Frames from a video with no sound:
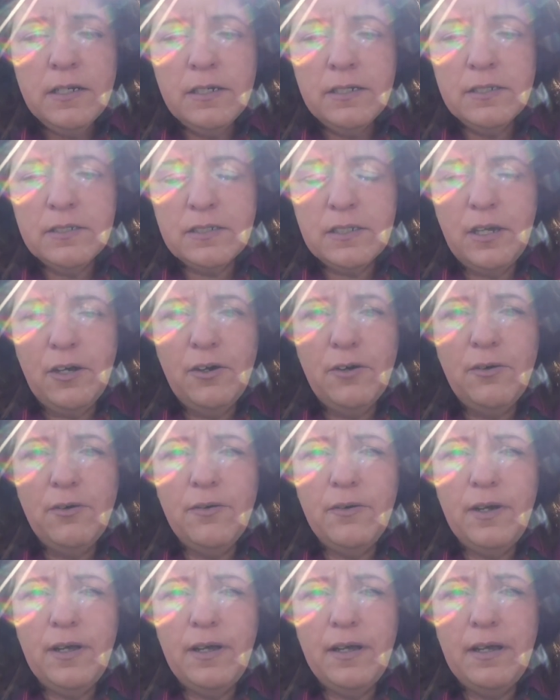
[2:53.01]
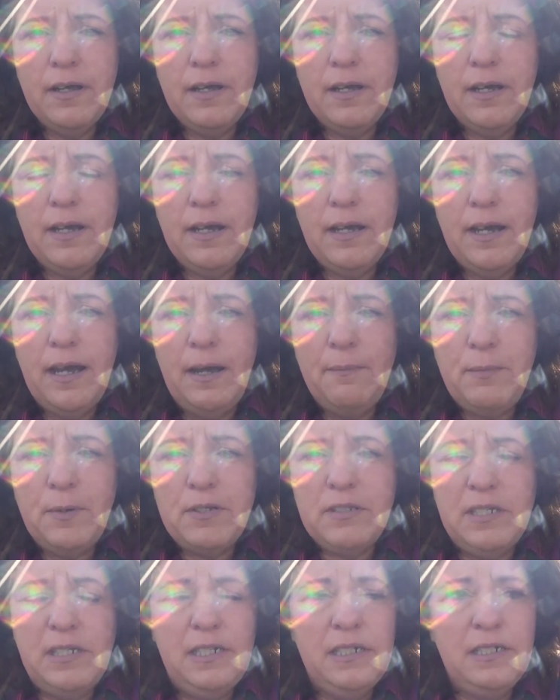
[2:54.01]
So I
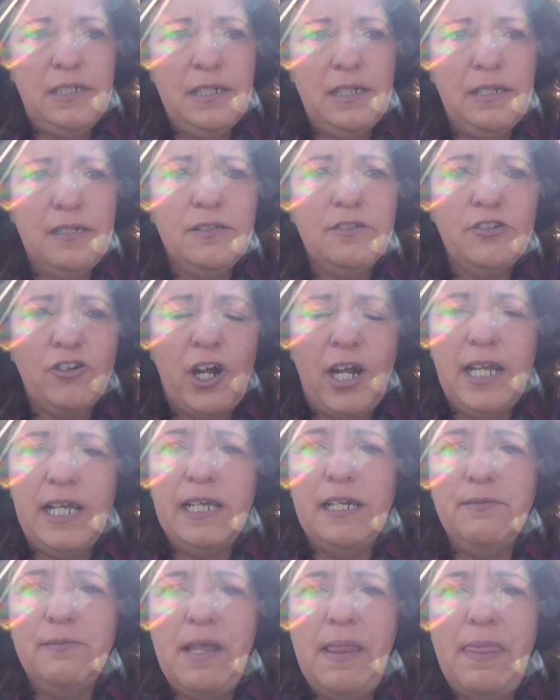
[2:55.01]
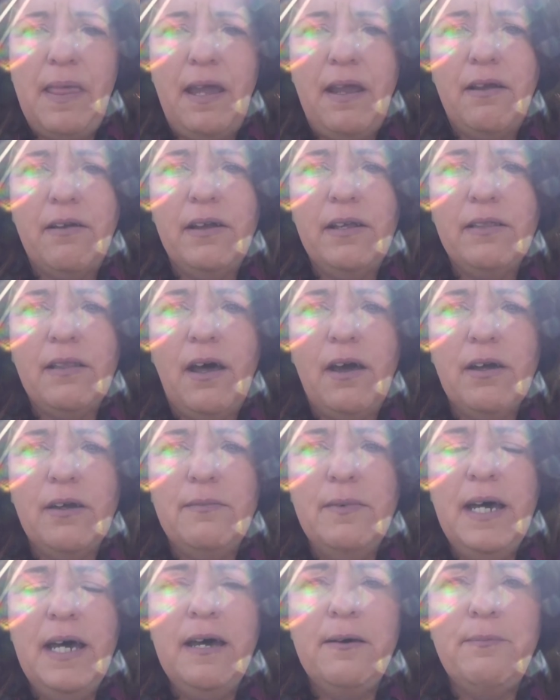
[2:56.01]
proceeded to try to get him in there and lock him
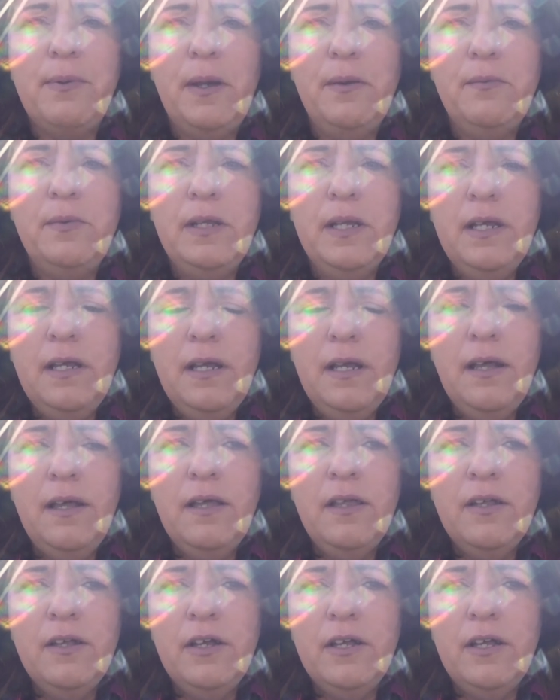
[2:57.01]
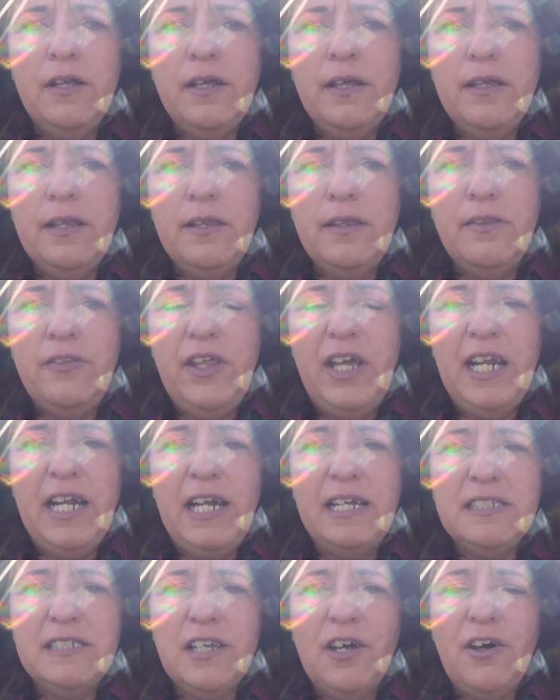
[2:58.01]
up. And then
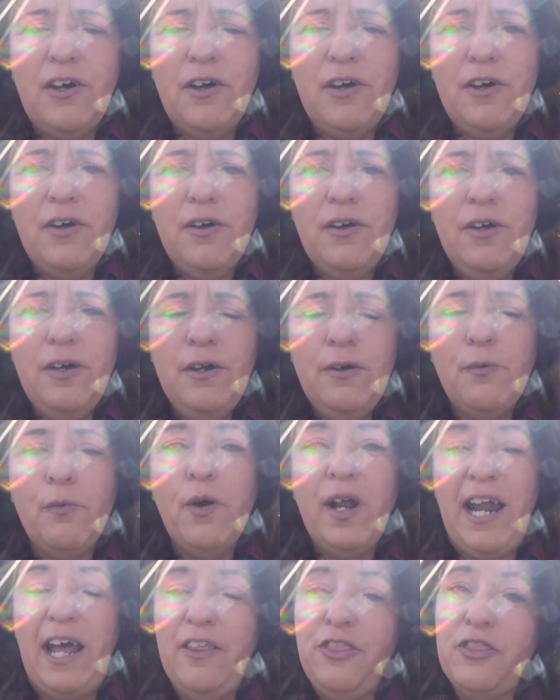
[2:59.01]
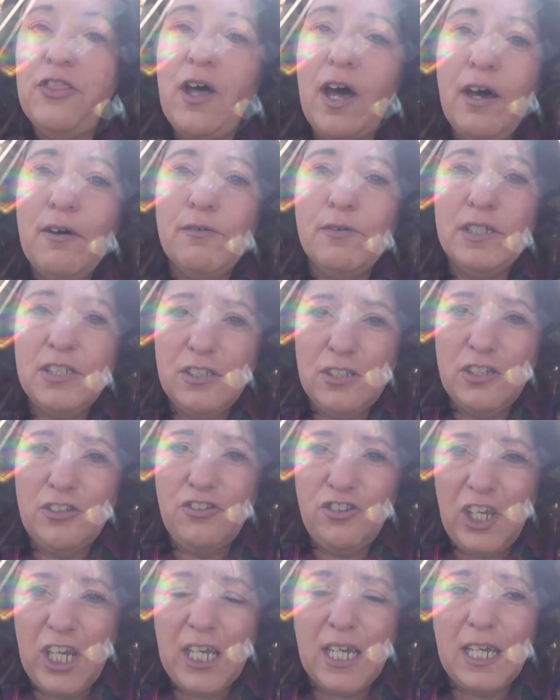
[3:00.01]
I saw what I thought was the
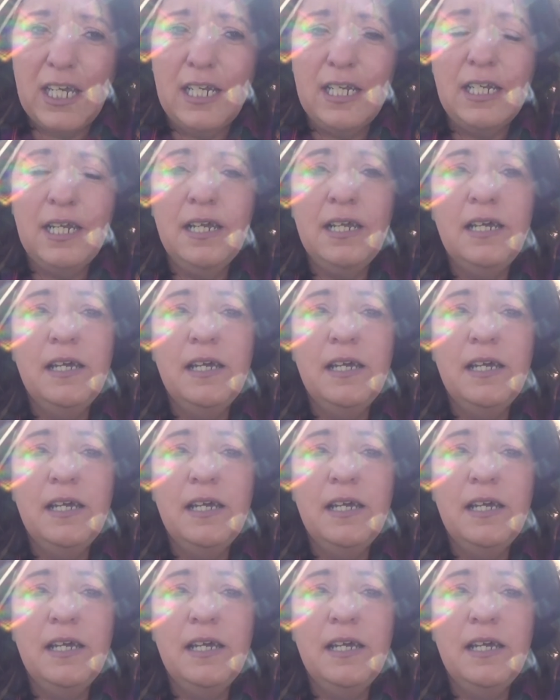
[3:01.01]
chicken